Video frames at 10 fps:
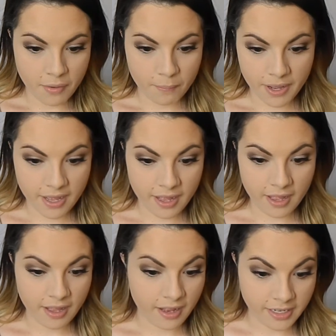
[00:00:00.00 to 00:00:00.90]

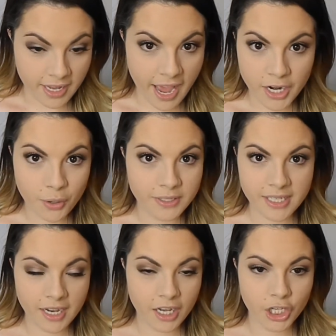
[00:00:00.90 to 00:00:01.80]
but I know it's
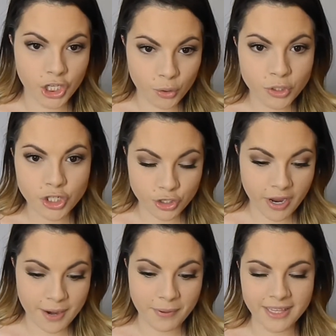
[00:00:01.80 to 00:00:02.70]
like a huge
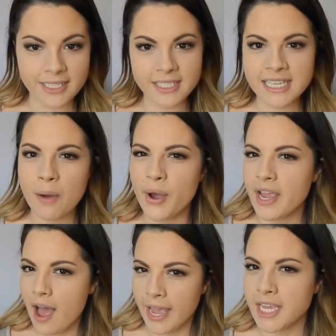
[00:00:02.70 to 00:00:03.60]
trend, but this is how
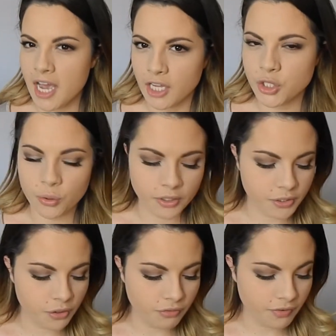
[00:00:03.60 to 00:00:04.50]
I contour
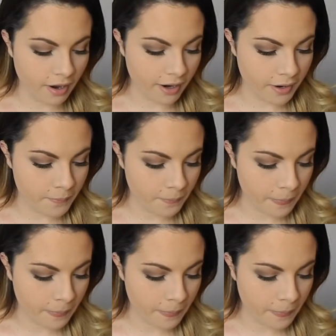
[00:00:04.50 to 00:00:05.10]
so far,